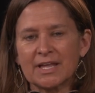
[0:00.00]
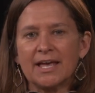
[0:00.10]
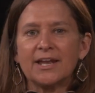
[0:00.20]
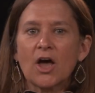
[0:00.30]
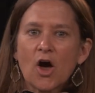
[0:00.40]

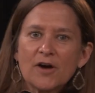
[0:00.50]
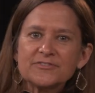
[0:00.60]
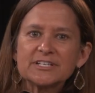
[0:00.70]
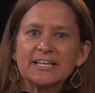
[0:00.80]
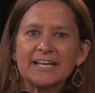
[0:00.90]
And I
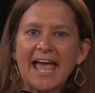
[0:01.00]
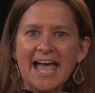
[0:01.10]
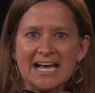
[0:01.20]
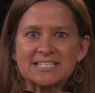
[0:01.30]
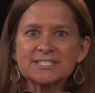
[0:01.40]
often get
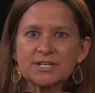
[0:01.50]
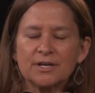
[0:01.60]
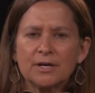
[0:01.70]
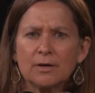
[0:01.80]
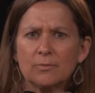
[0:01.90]
asked,
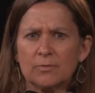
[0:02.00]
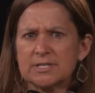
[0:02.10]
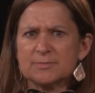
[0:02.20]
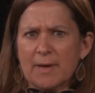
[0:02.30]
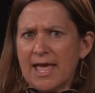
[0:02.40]
what
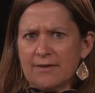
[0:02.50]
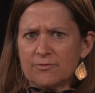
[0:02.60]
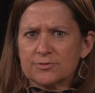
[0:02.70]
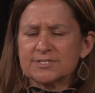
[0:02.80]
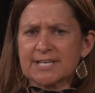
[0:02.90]
is
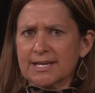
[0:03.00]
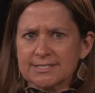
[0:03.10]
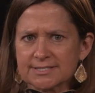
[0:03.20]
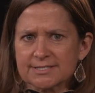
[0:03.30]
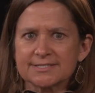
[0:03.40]
behavioral
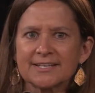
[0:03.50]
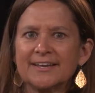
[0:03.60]
sciences?